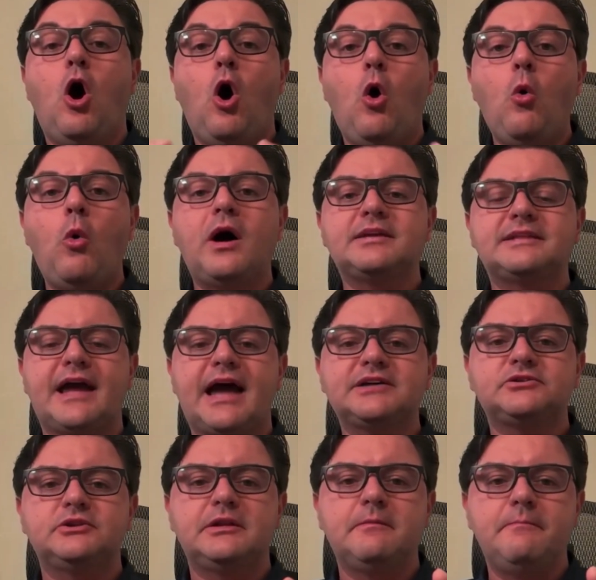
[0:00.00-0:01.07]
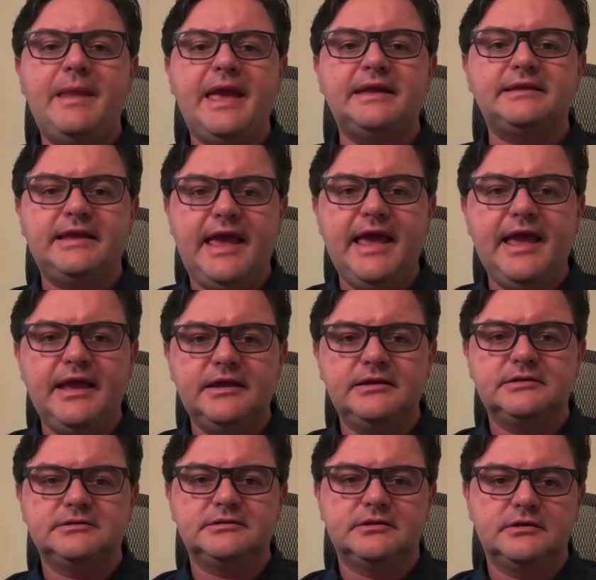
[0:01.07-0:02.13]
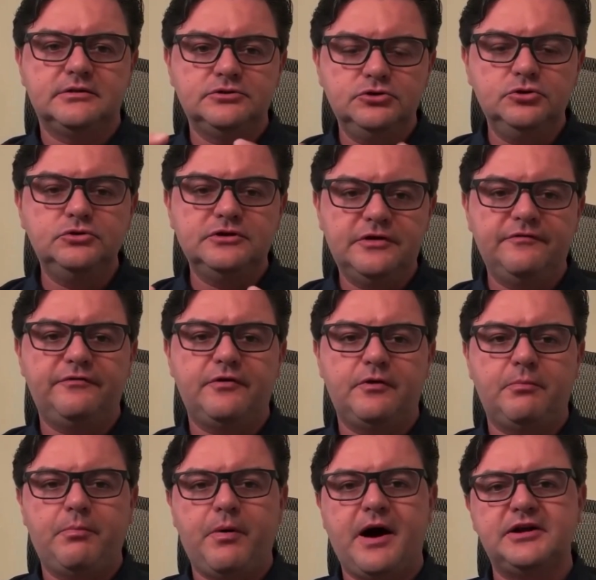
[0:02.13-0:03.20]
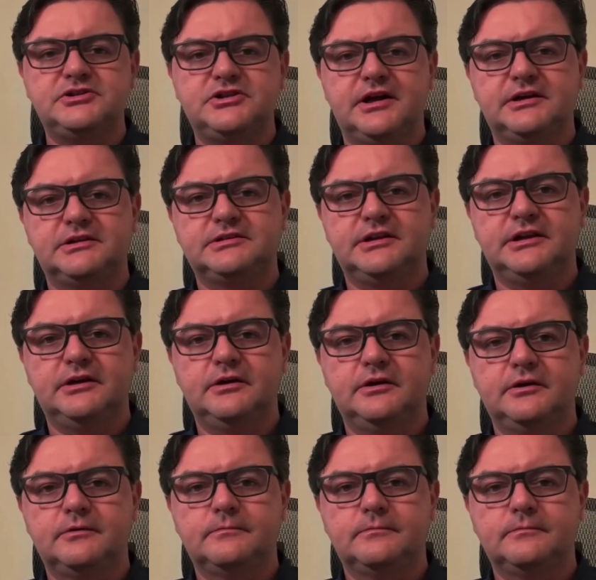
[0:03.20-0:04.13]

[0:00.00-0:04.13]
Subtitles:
OWASP actually maintains two different projects here,